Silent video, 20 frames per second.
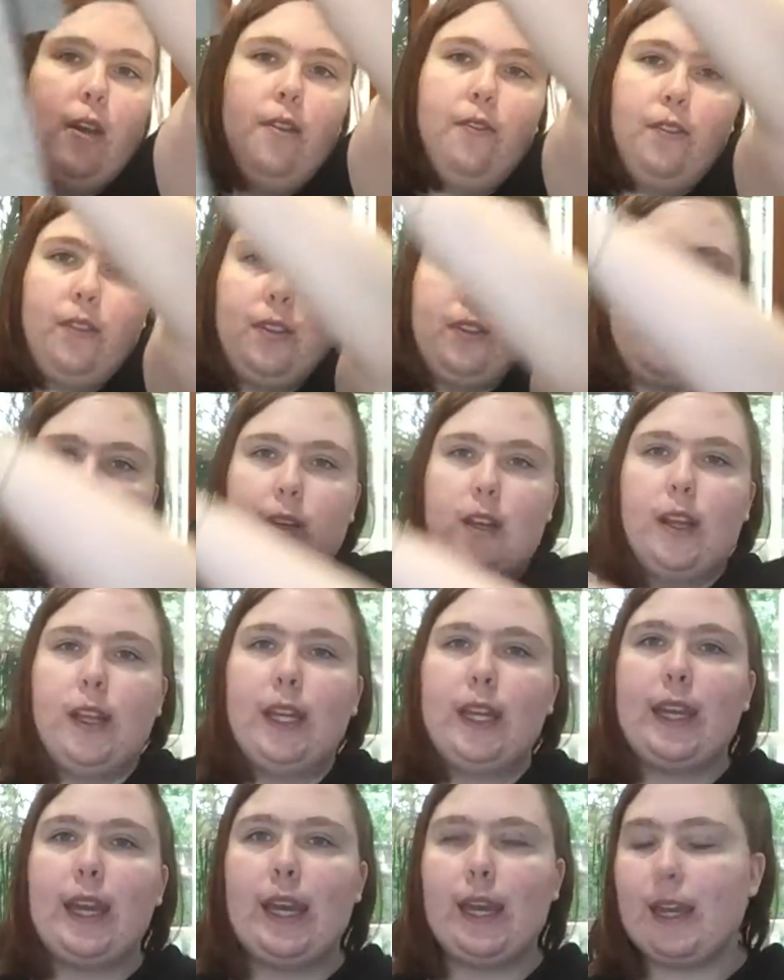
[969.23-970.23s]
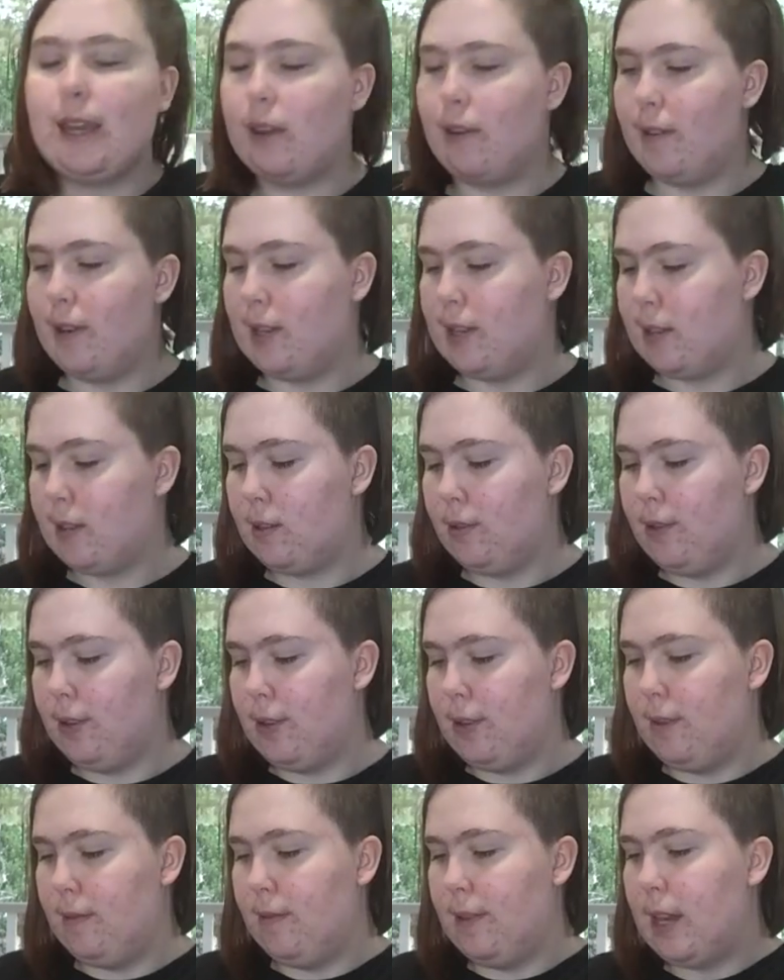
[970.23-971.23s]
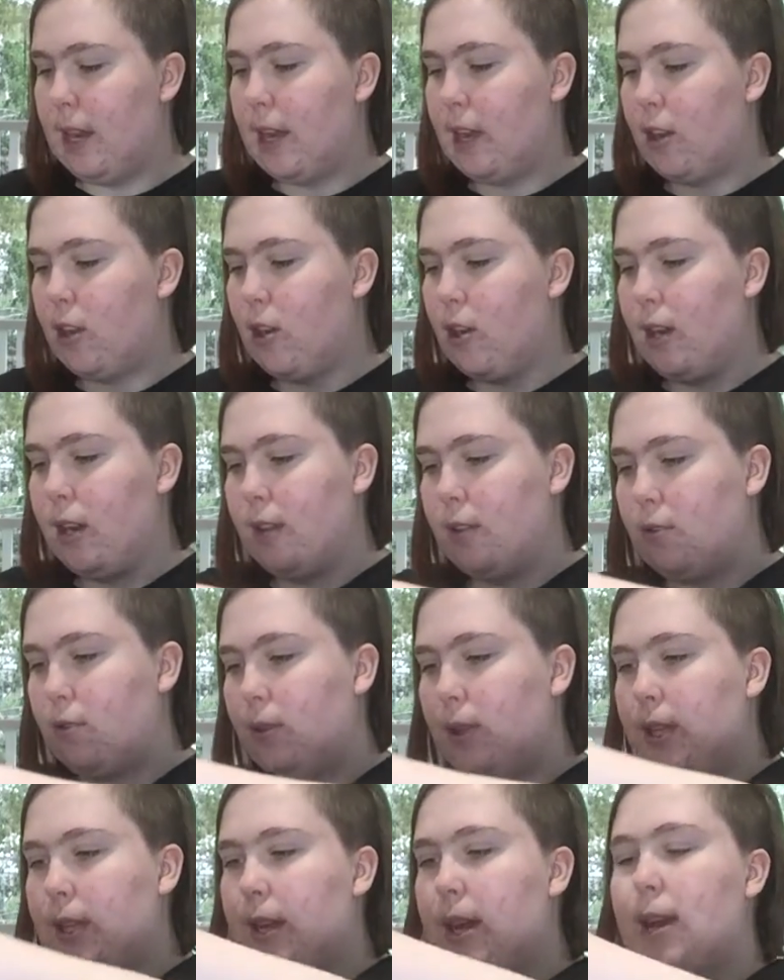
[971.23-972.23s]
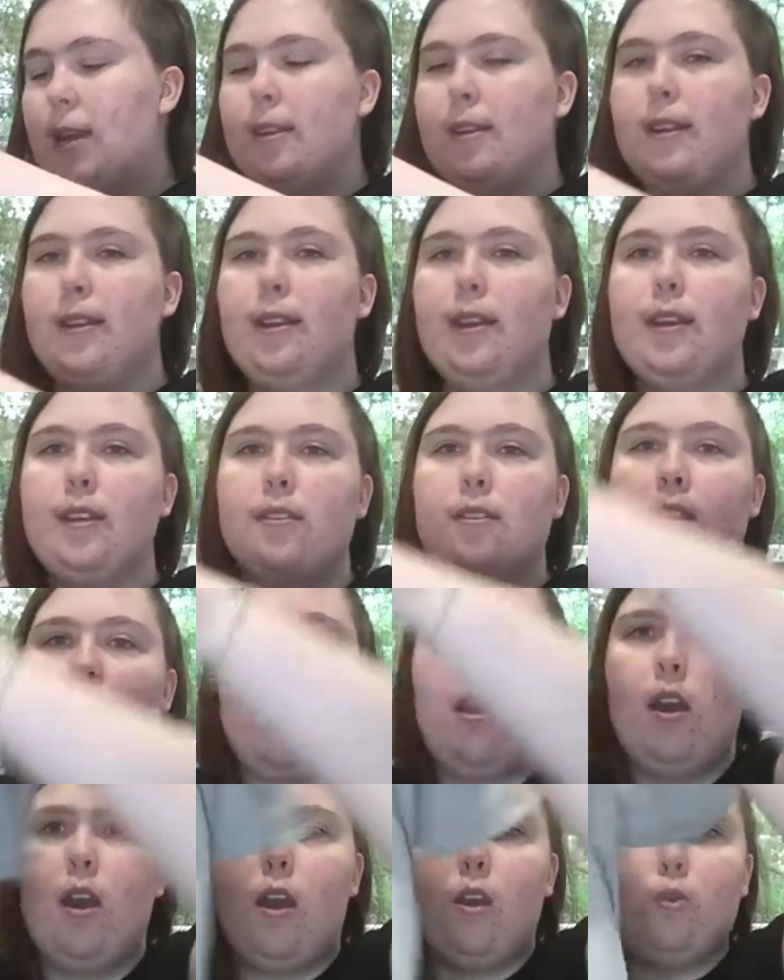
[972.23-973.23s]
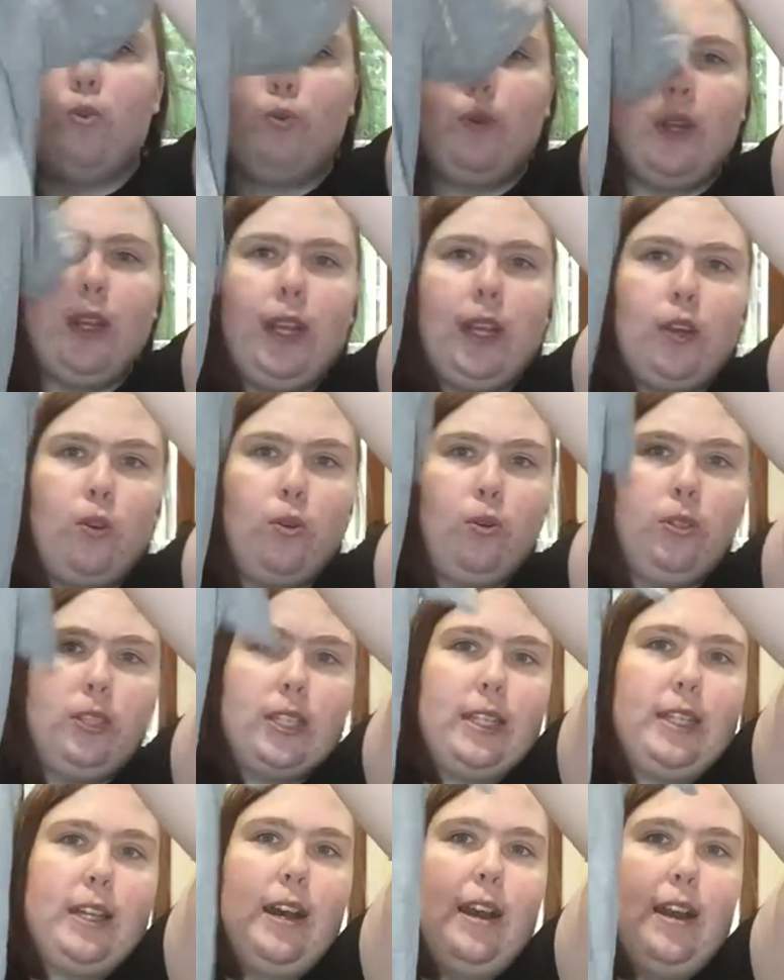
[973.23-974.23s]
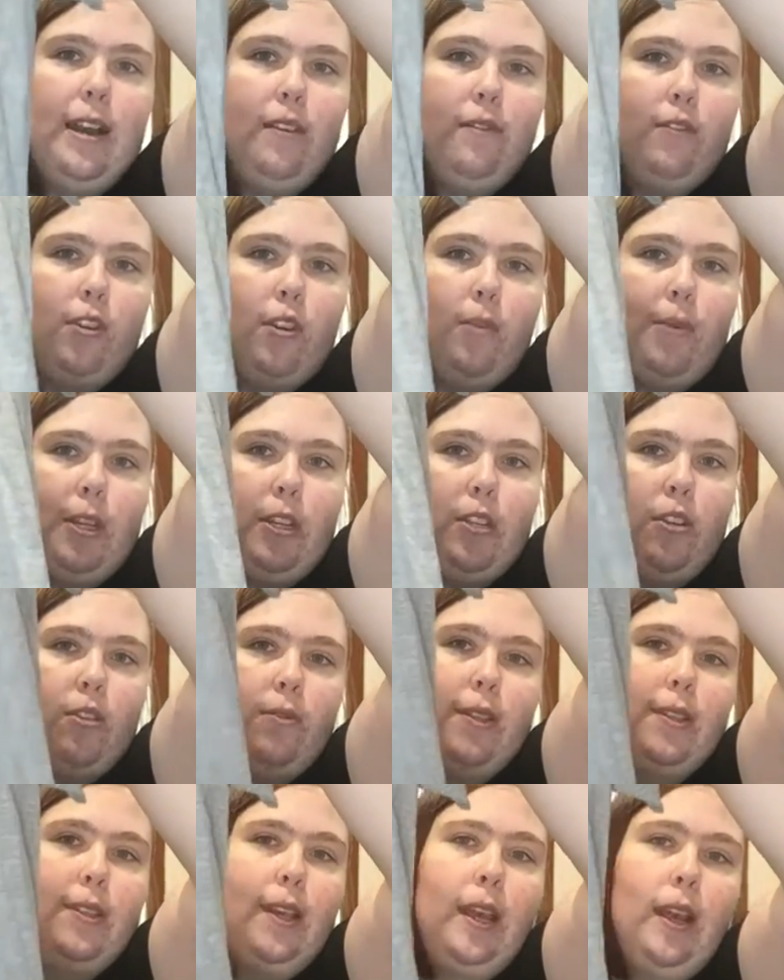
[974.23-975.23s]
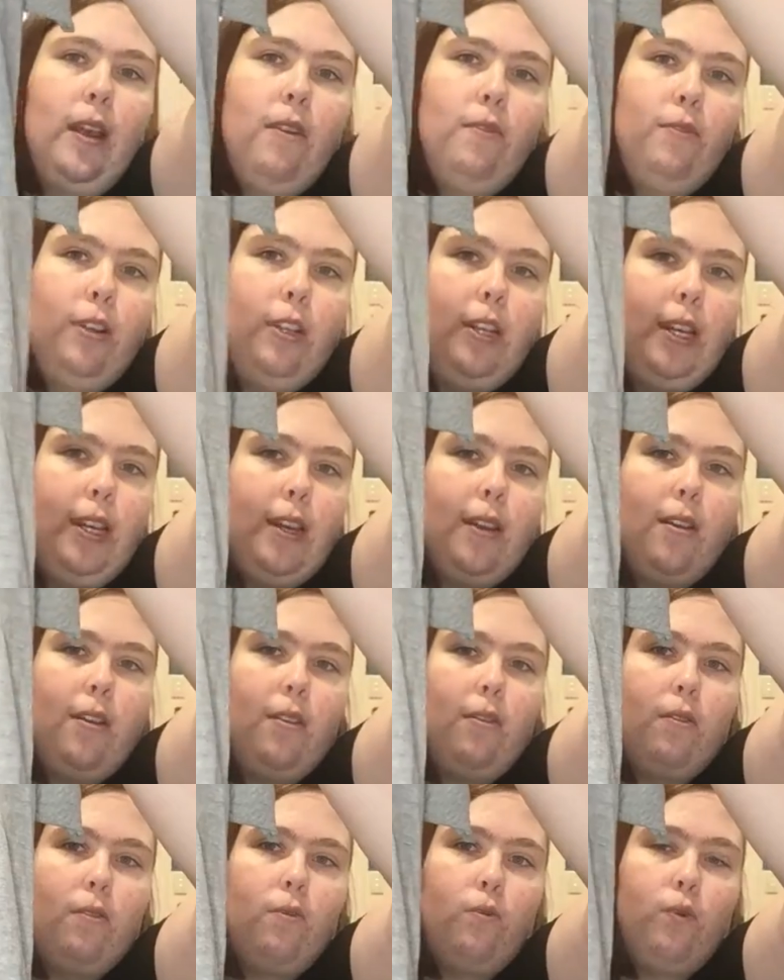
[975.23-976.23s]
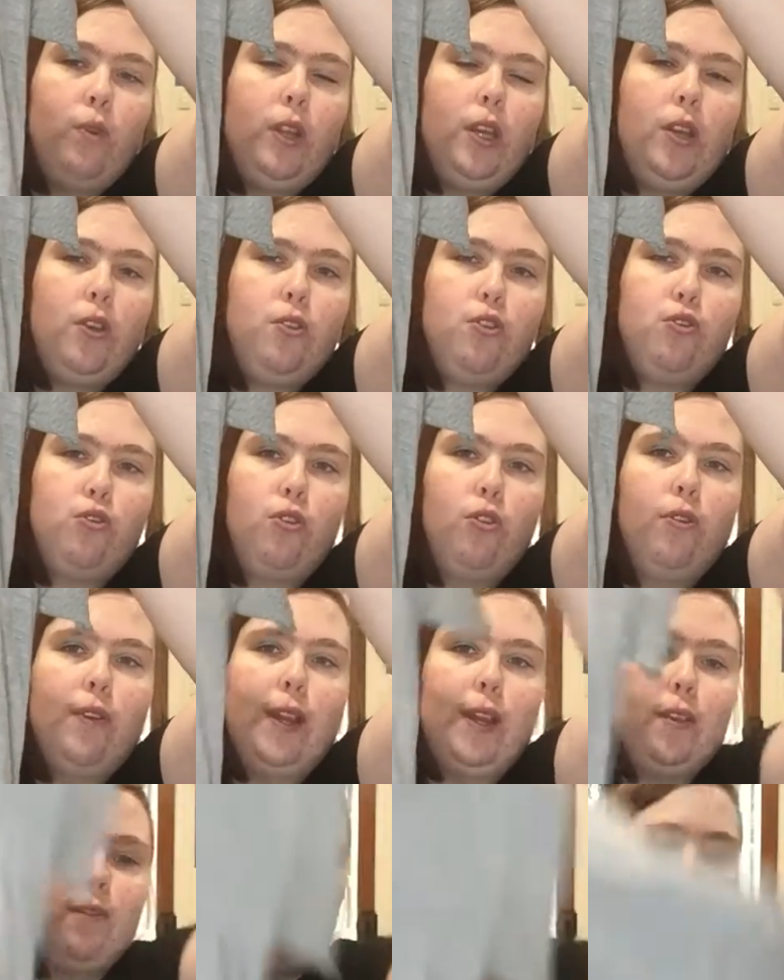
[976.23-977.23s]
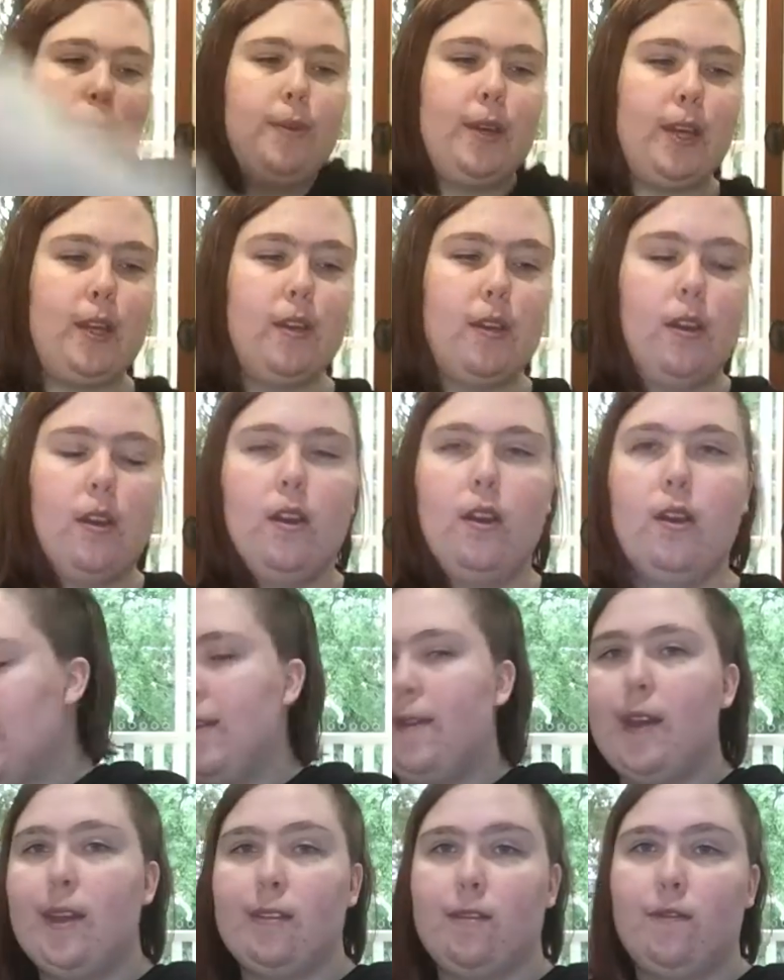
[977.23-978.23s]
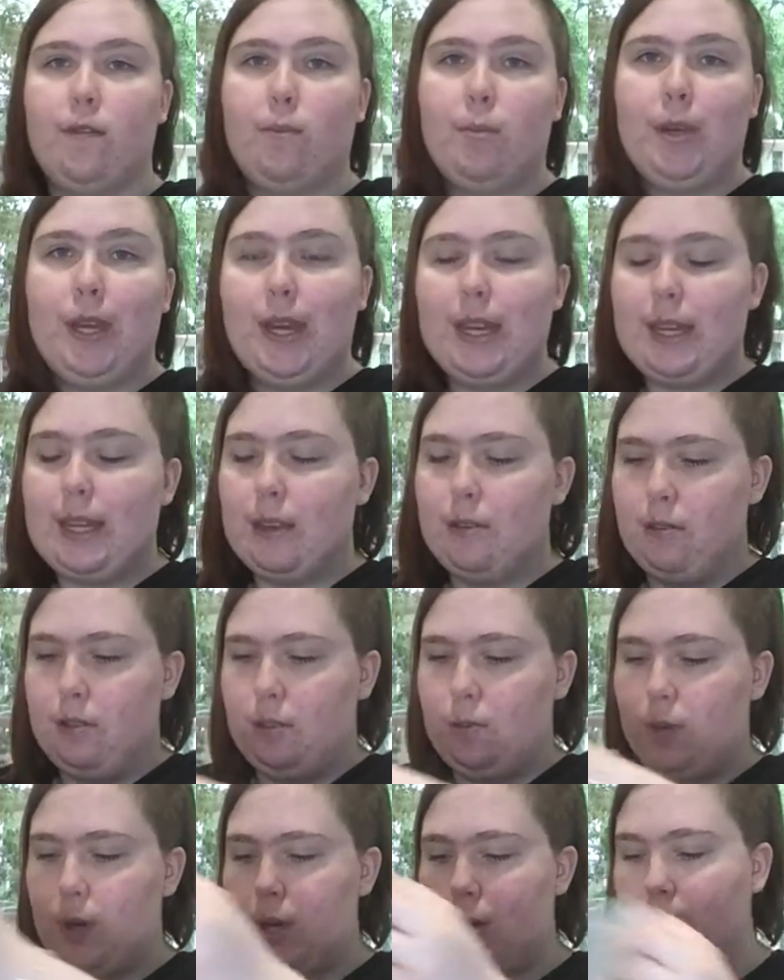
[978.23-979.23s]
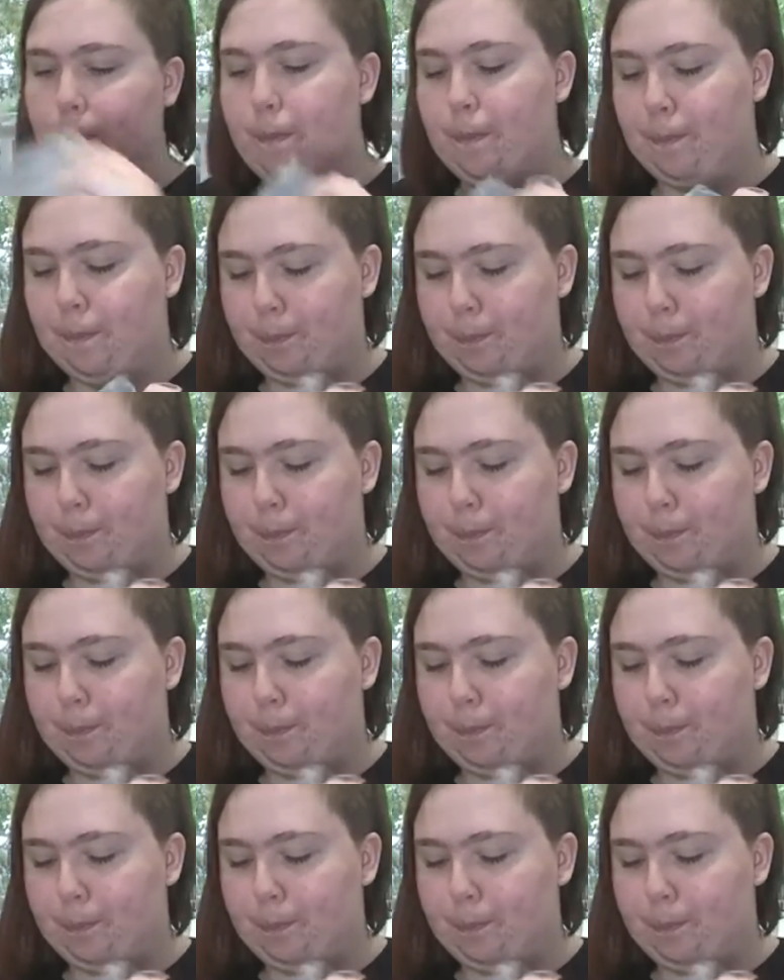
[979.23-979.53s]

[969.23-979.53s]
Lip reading: This is another Geek Gear exclusive that I got, and it's really nice. I think it's a really cool design of Dobby too. It's like a really good drawing of Dobby, and that's from Geek Gear as well.